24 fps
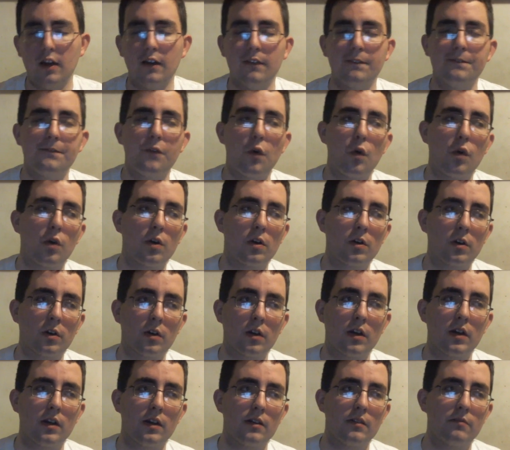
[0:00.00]
for
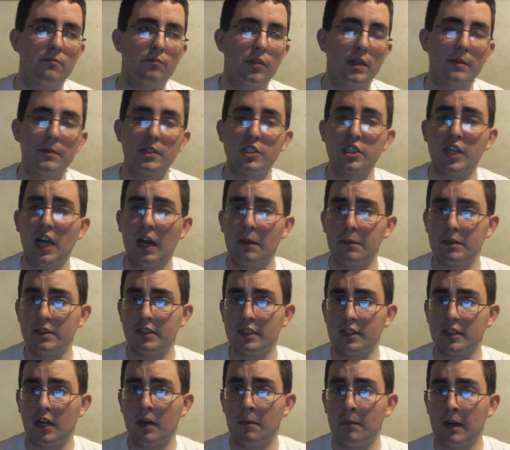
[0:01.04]
pretty much
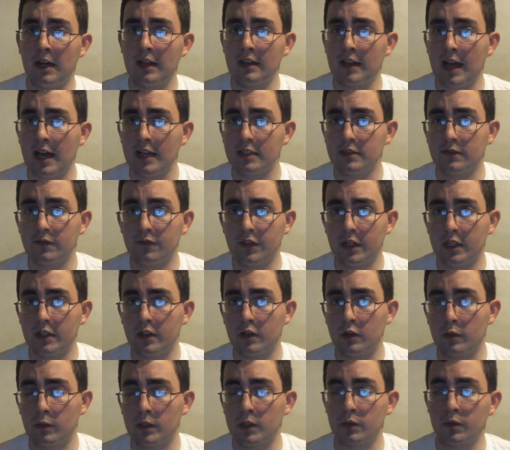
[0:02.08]
commenting on my last
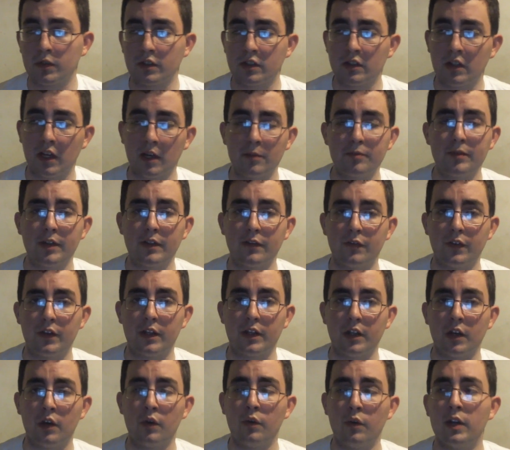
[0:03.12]
video, which was an update
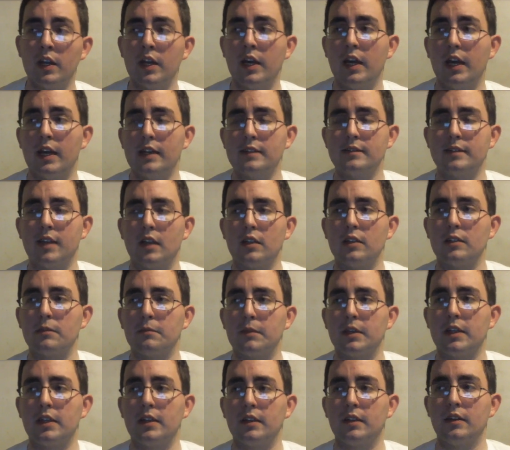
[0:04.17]
video, and telling
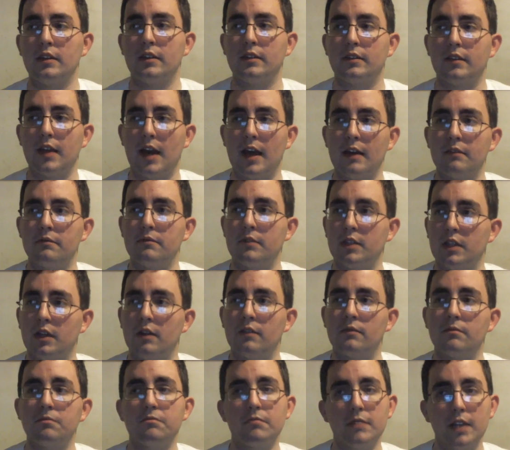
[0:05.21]
me that, you
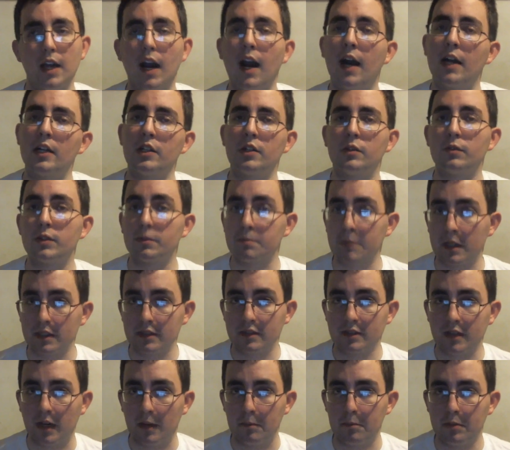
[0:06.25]
know, the audio was messed
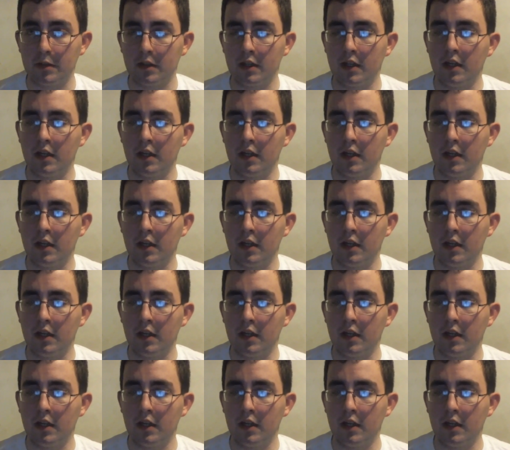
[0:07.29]
up.